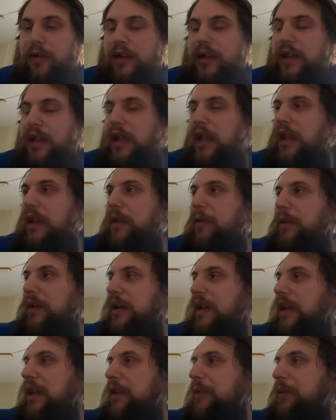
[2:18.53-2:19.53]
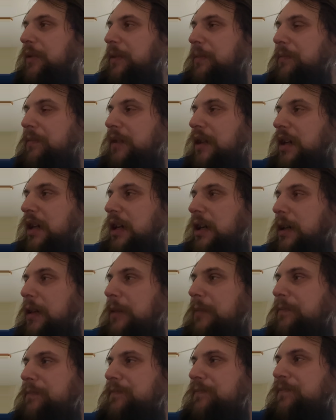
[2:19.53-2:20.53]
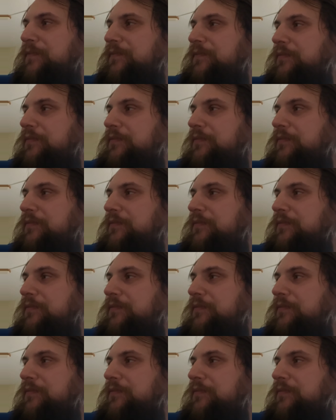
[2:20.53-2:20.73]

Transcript: And anyway, anyway, um,